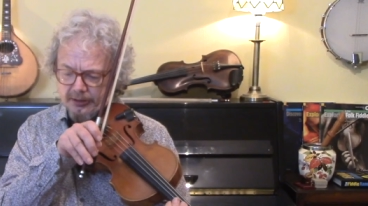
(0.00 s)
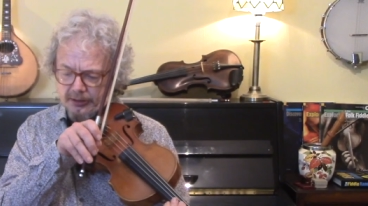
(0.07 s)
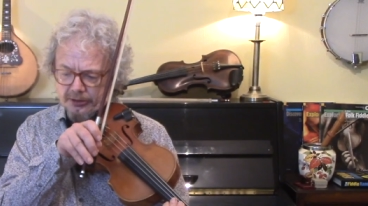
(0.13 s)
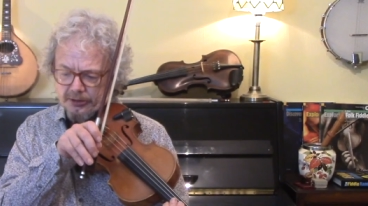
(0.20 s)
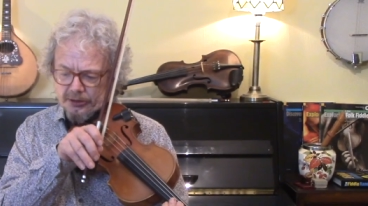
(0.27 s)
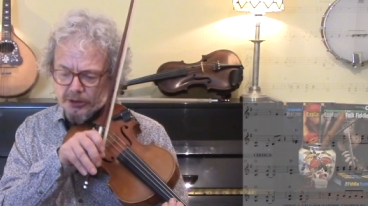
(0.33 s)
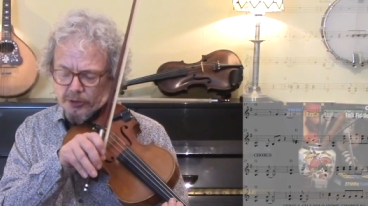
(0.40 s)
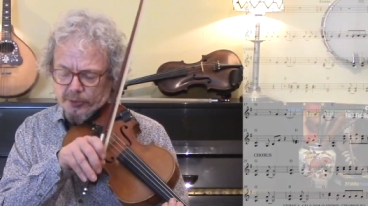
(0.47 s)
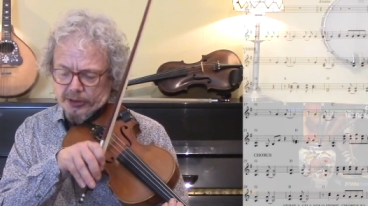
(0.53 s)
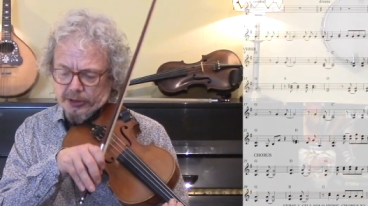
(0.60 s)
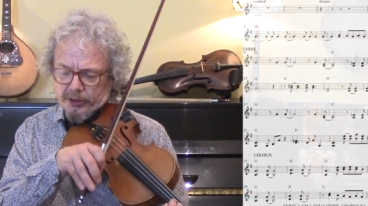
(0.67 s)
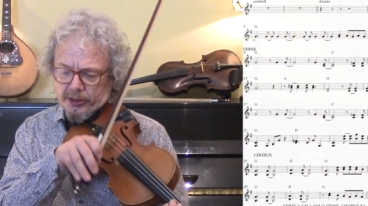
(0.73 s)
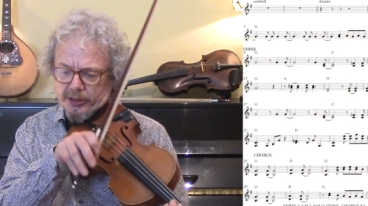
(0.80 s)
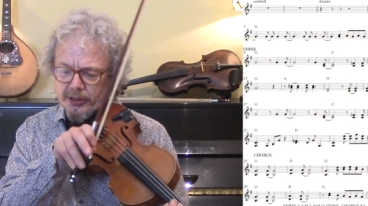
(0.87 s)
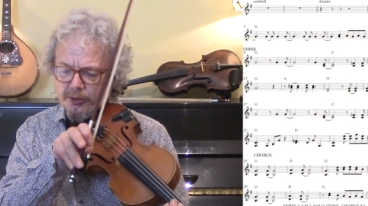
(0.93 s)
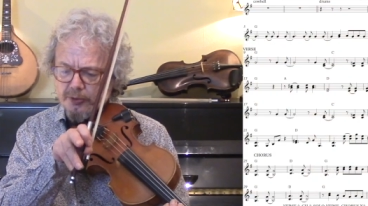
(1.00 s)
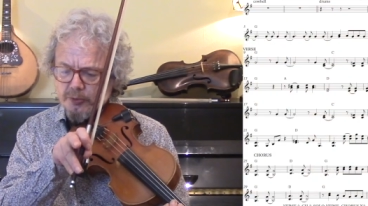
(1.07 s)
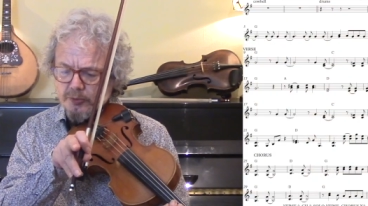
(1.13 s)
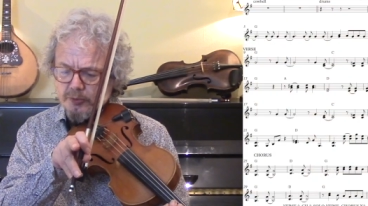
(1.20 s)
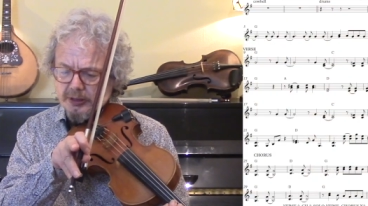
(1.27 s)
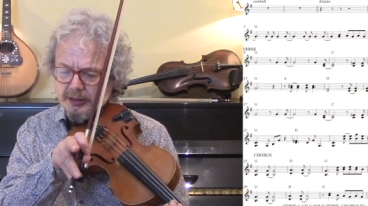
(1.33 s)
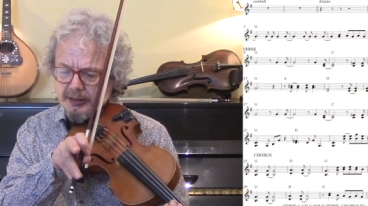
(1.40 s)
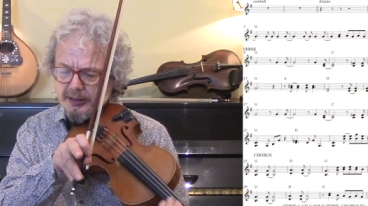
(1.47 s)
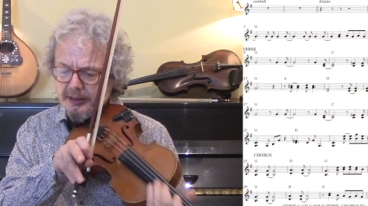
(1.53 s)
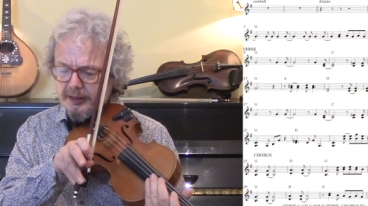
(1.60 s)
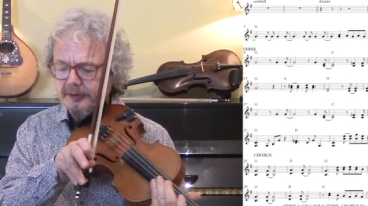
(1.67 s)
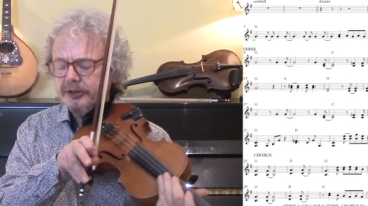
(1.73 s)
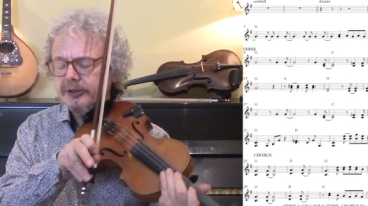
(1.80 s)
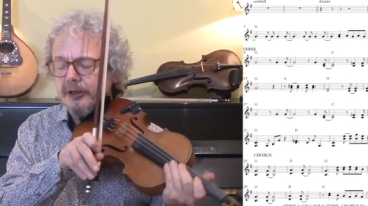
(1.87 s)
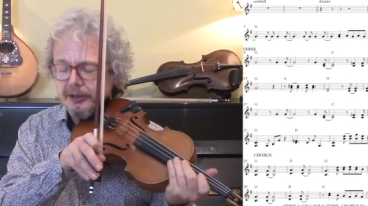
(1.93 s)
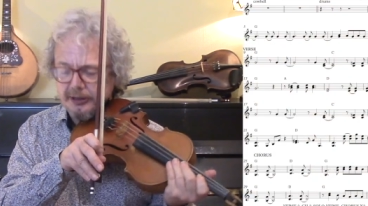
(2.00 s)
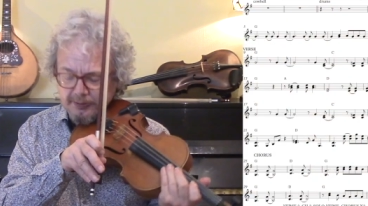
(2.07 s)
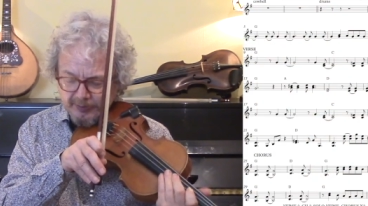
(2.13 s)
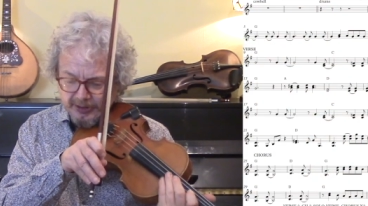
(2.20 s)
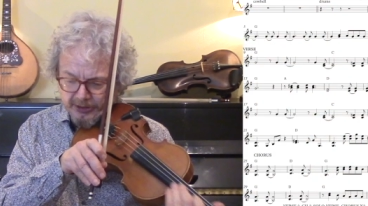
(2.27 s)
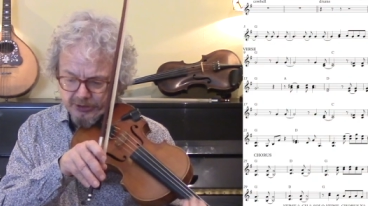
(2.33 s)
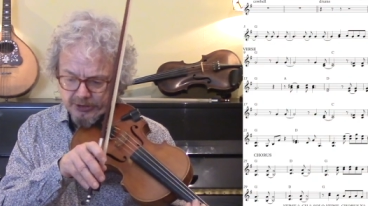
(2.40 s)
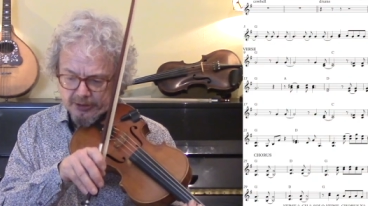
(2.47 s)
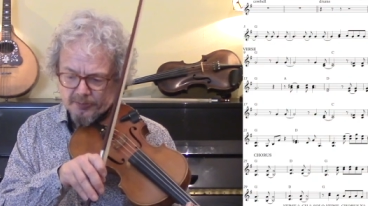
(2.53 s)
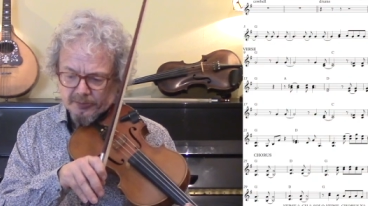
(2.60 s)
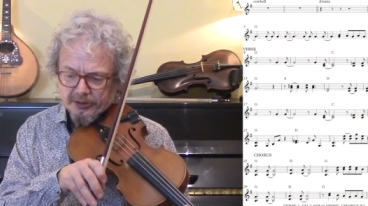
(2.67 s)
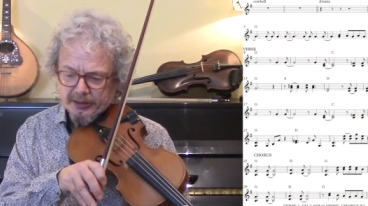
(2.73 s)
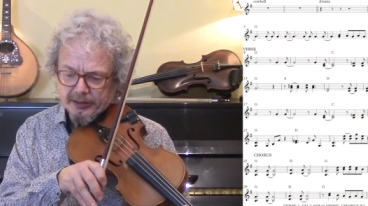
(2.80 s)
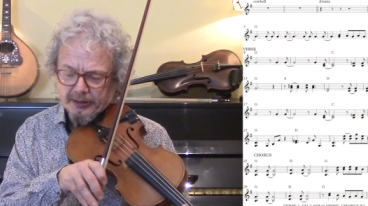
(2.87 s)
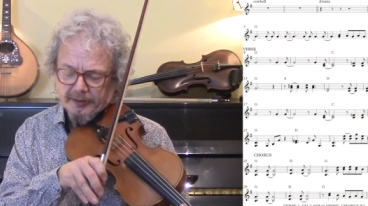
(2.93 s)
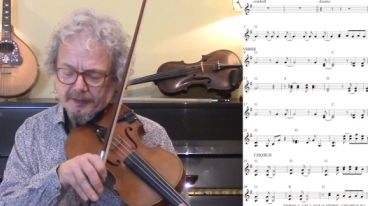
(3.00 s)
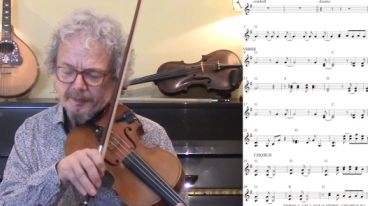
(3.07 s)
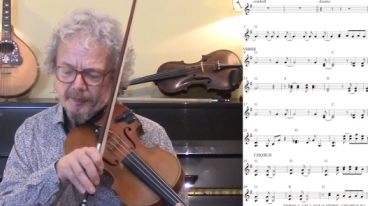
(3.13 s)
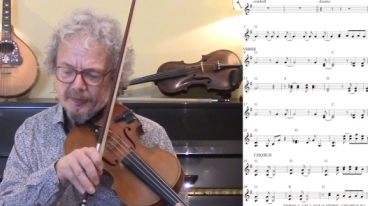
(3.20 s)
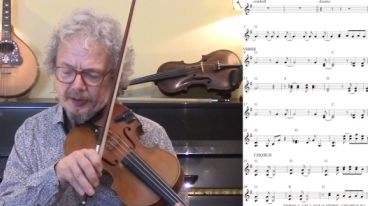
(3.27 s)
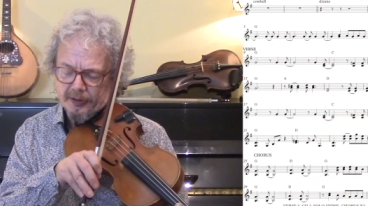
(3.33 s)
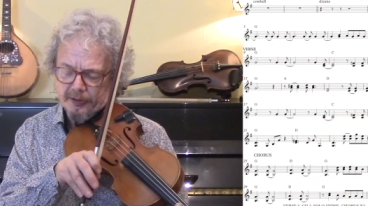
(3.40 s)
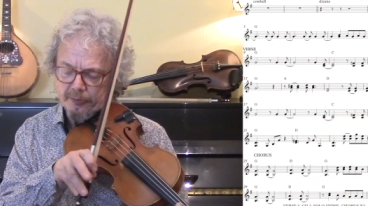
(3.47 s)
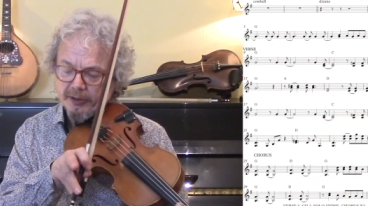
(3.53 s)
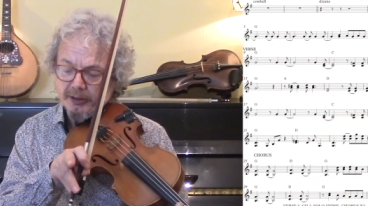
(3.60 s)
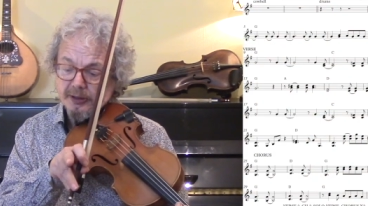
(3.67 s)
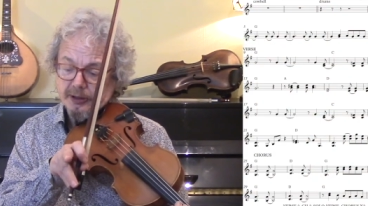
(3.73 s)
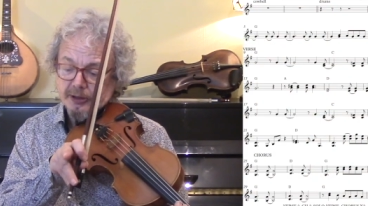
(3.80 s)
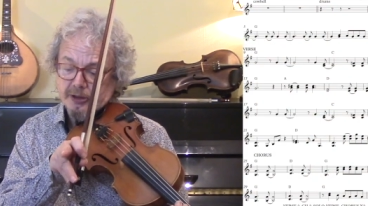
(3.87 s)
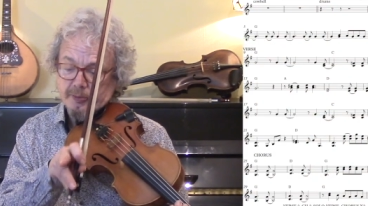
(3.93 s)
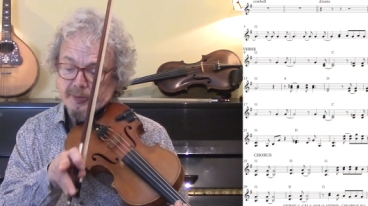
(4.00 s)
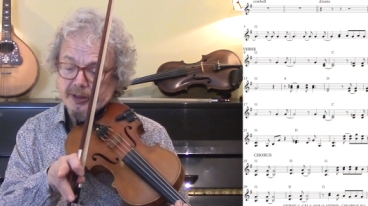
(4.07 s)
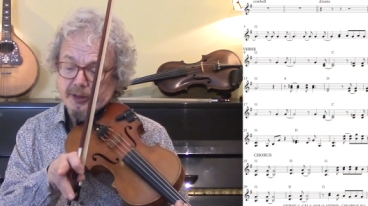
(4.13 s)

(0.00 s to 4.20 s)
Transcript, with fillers: So we're going, uh, starting where the drums are, we're going to come